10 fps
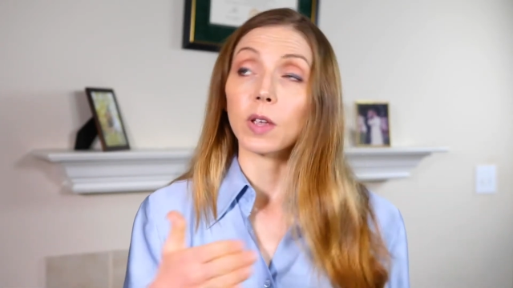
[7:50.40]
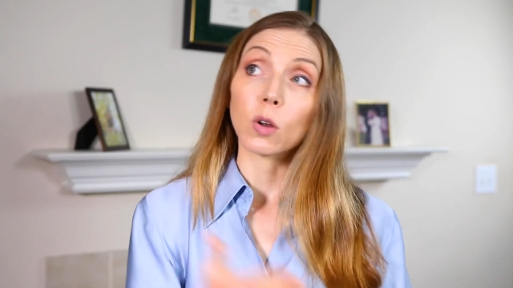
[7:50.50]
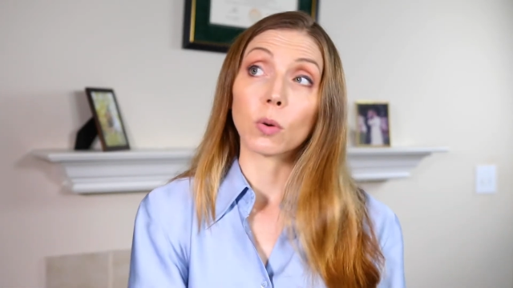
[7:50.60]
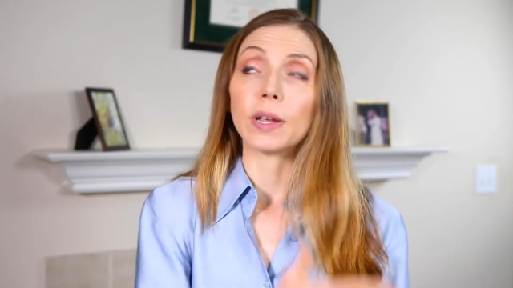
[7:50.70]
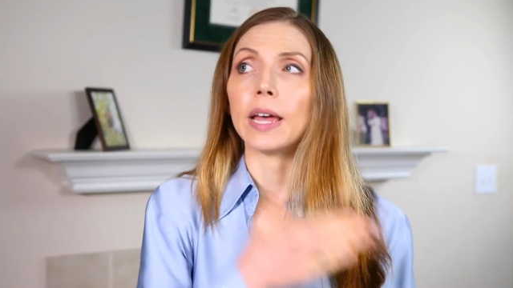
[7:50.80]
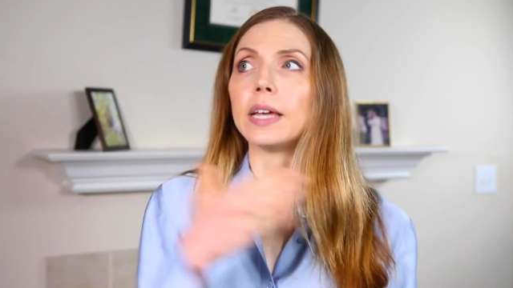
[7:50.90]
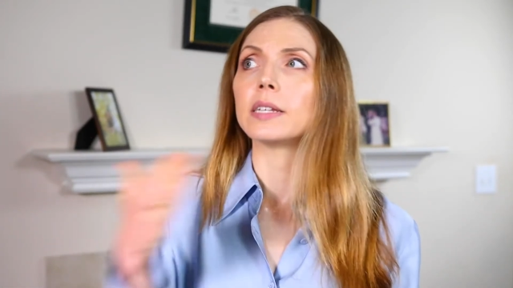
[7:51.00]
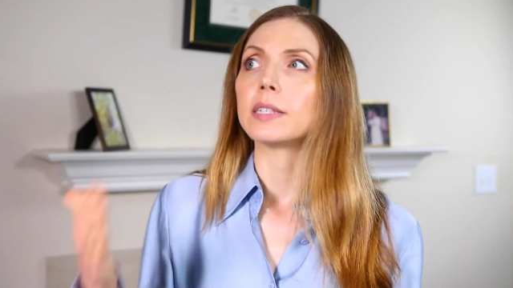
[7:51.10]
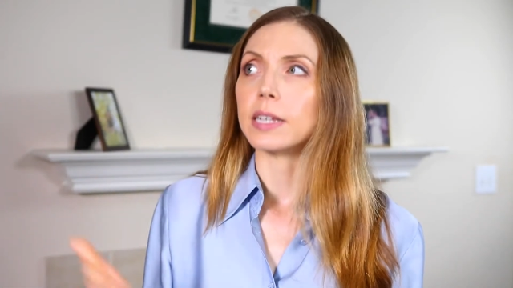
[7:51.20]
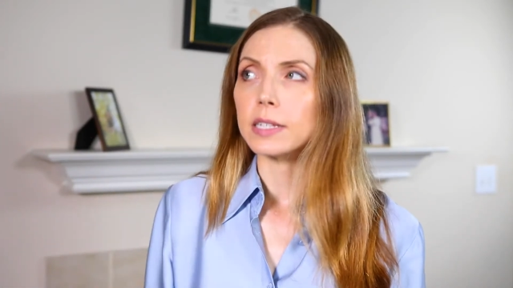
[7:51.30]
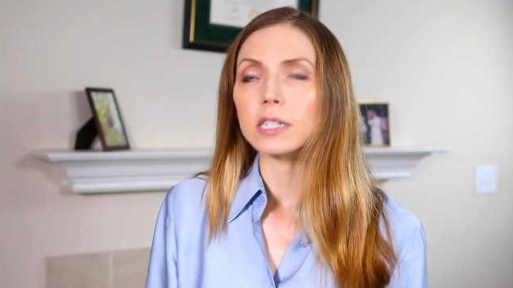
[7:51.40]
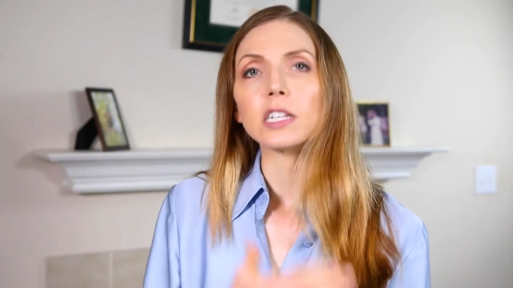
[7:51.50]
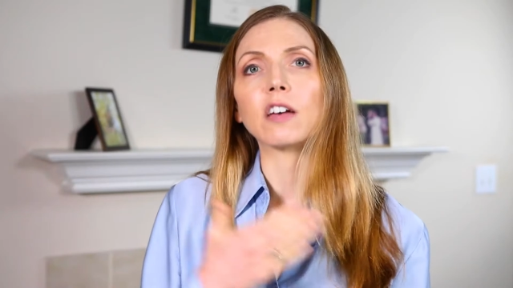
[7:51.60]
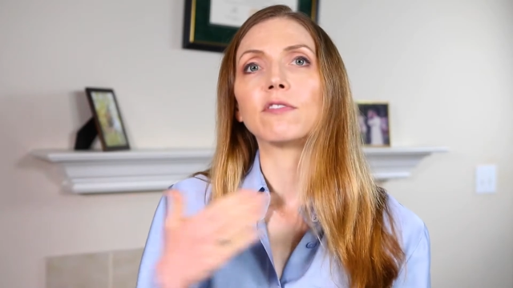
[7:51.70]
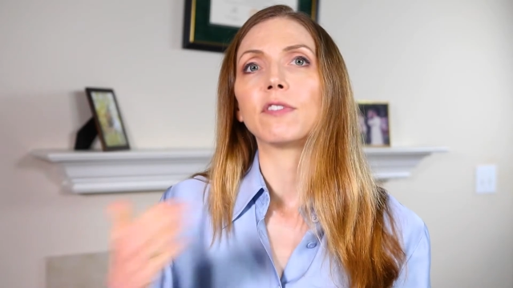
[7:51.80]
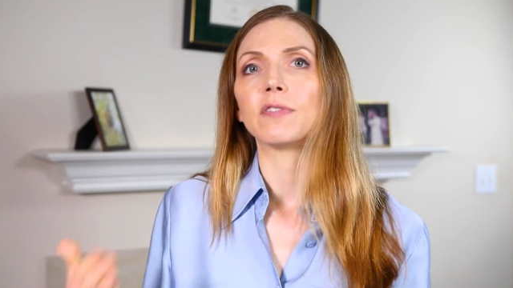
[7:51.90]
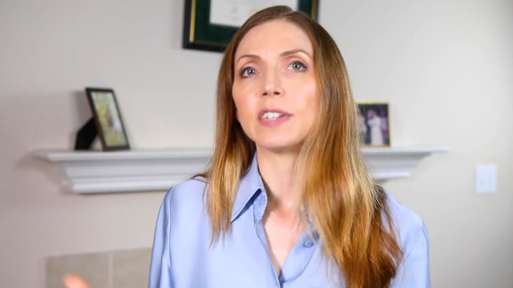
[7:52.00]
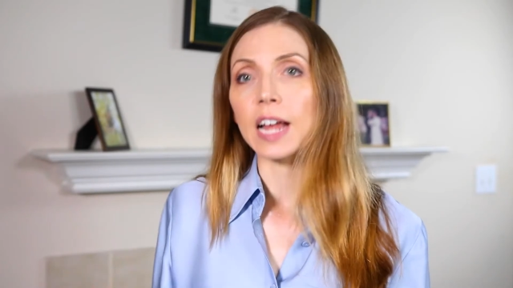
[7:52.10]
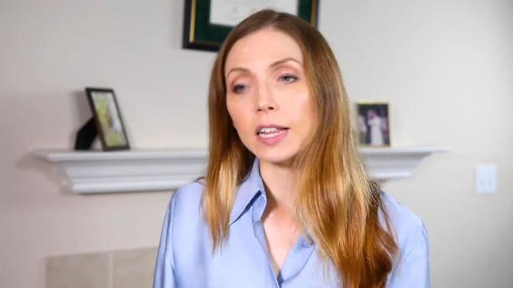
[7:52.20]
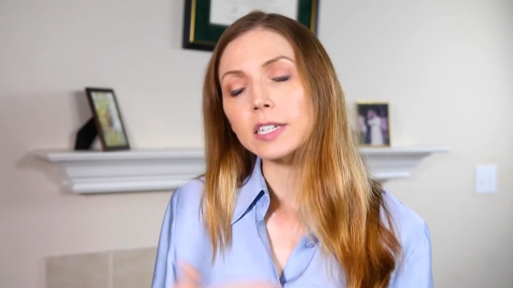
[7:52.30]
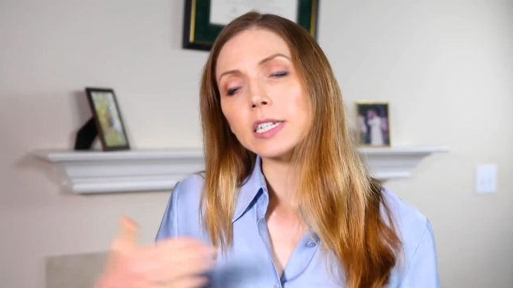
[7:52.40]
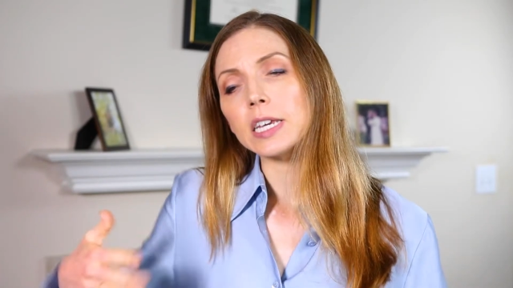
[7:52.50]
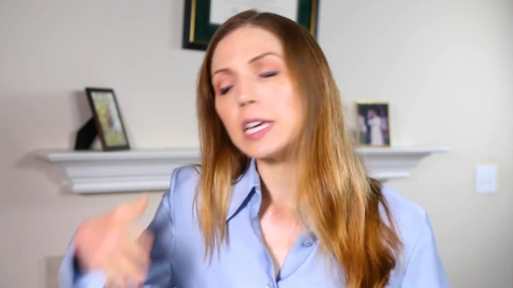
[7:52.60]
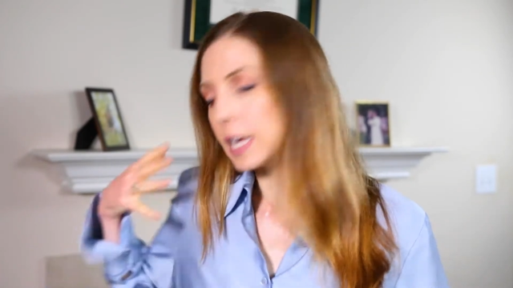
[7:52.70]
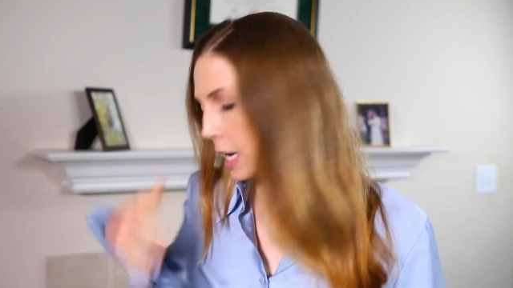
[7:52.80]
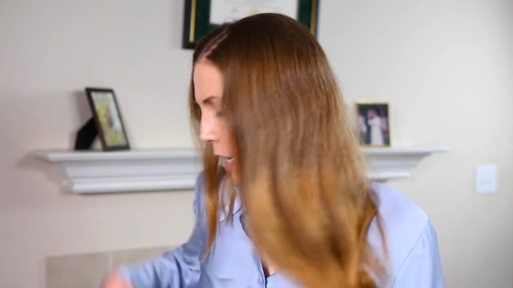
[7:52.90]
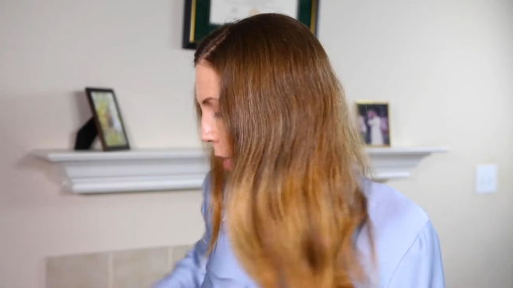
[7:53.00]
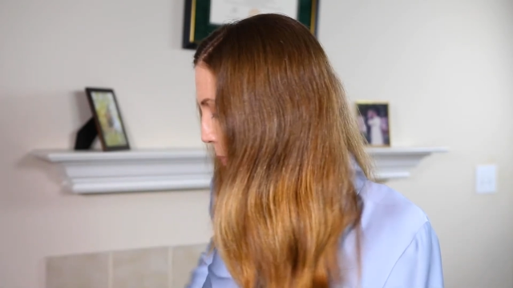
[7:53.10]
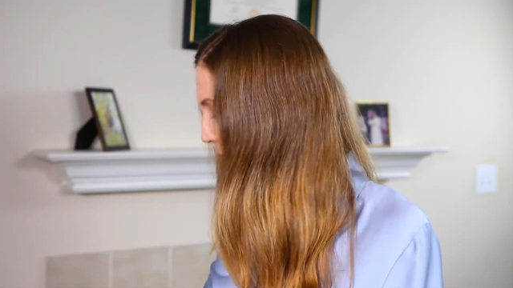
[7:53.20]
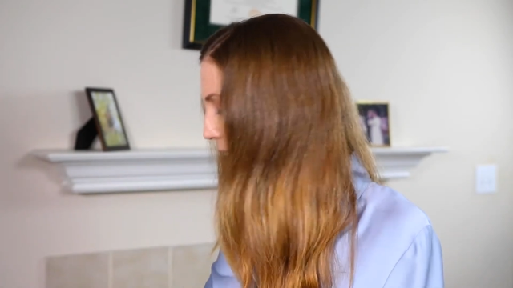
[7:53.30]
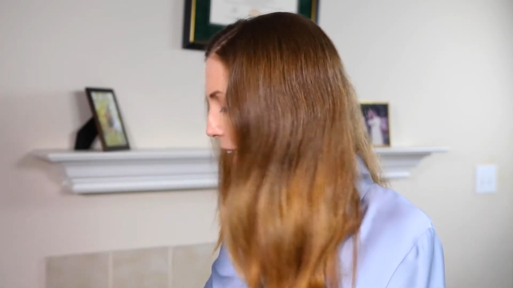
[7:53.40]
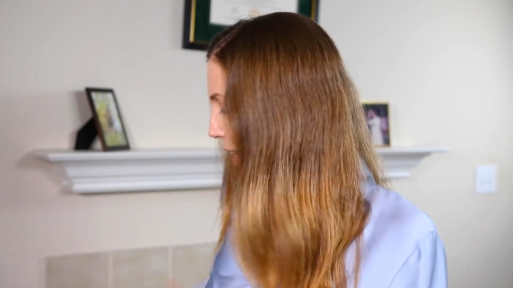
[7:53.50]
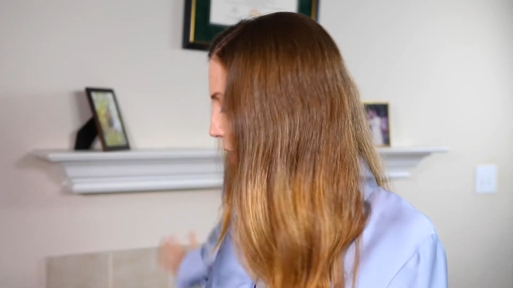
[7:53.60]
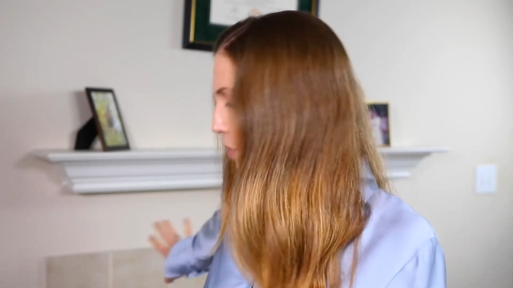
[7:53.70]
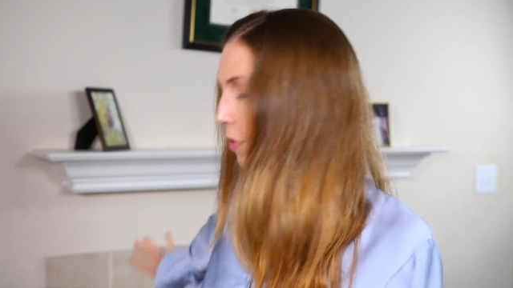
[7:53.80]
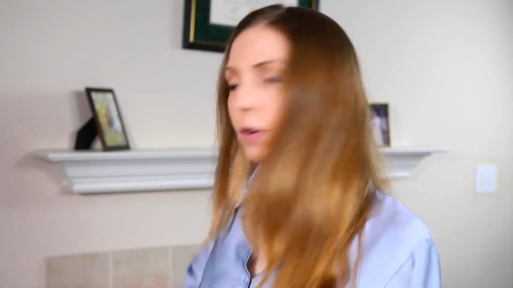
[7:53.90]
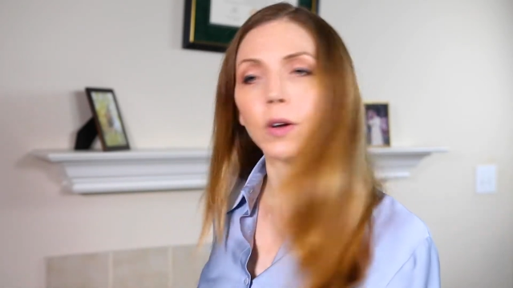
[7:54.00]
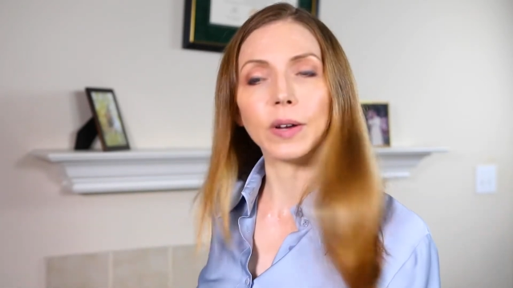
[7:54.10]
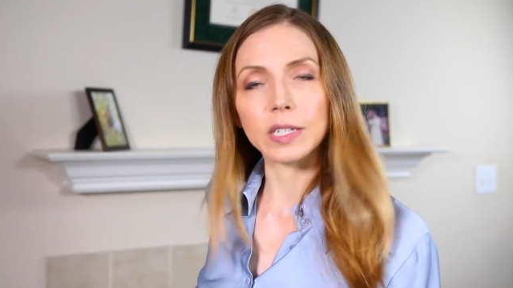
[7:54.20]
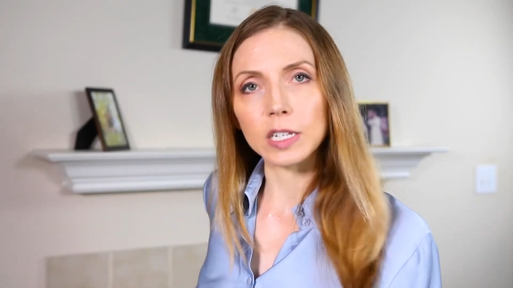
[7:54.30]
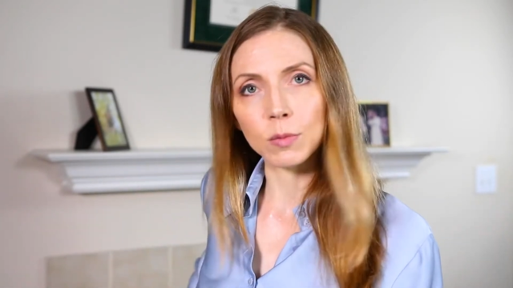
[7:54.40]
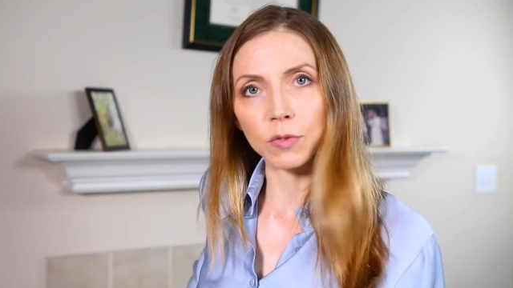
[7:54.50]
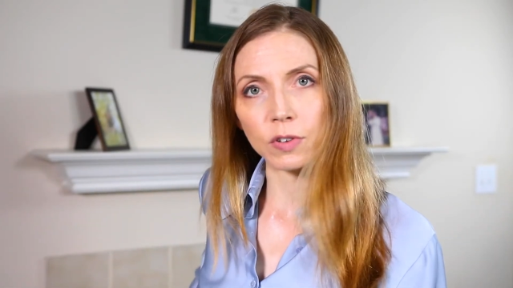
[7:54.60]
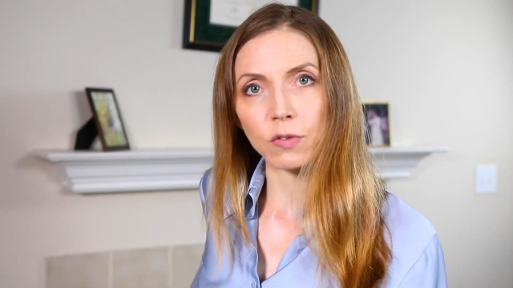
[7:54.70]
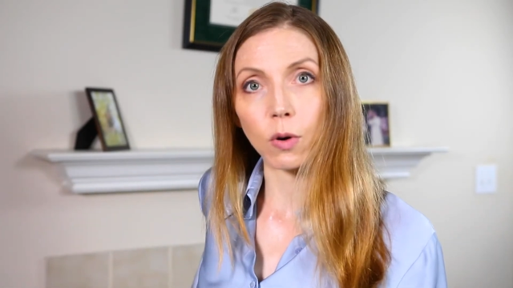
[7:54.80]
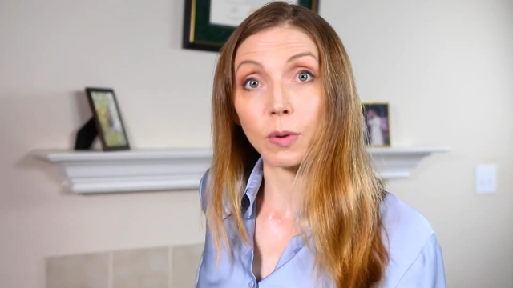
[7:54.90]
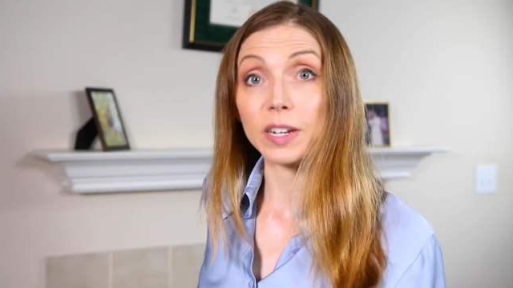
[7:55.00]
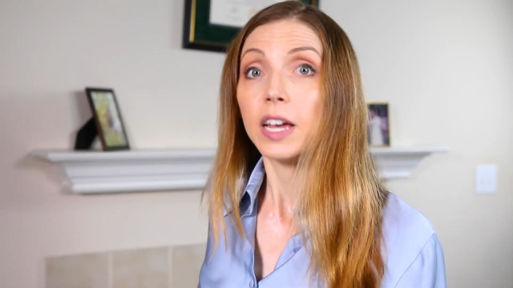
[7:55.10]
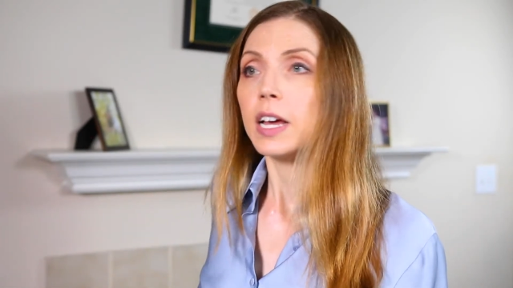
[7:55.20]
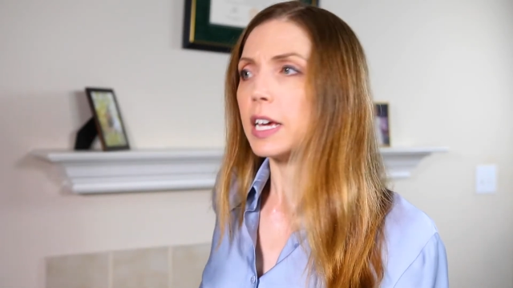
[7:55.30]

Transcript: create senses of finality behind Frodo as he's moving forward.